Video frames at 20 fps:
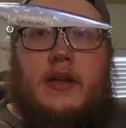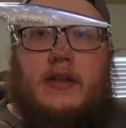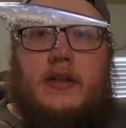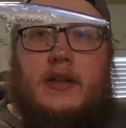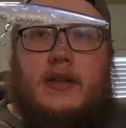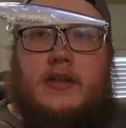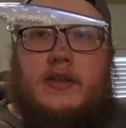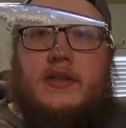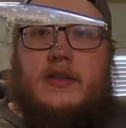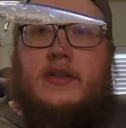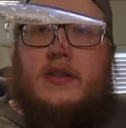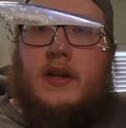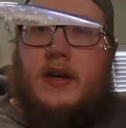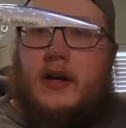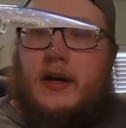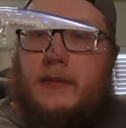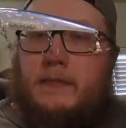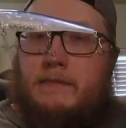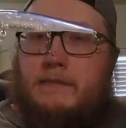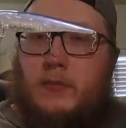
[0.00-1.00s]
in this
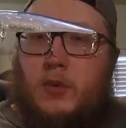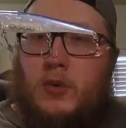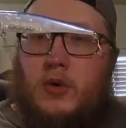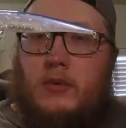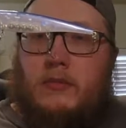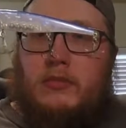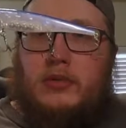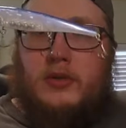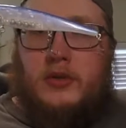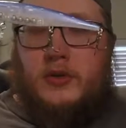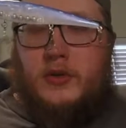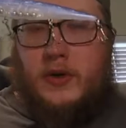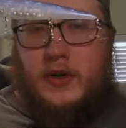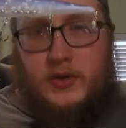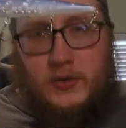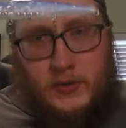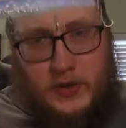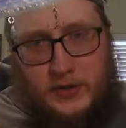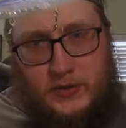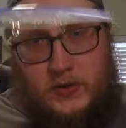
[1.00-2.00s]
more blue
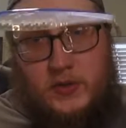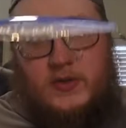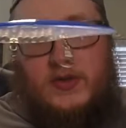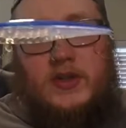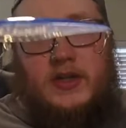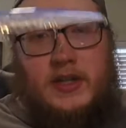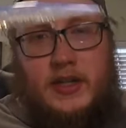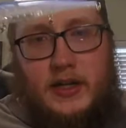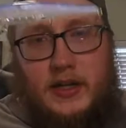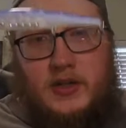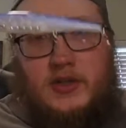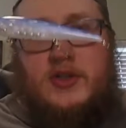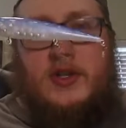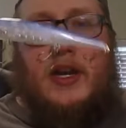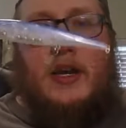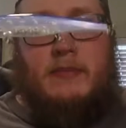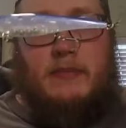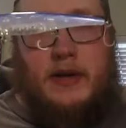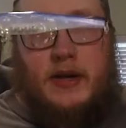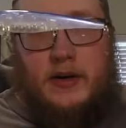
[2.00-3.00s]
and translucent kind of
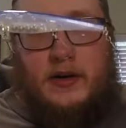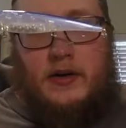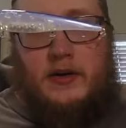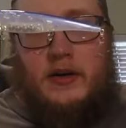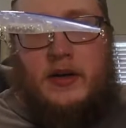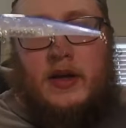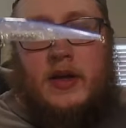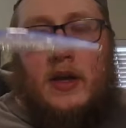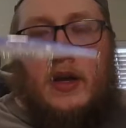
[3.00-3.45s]
shad pattern.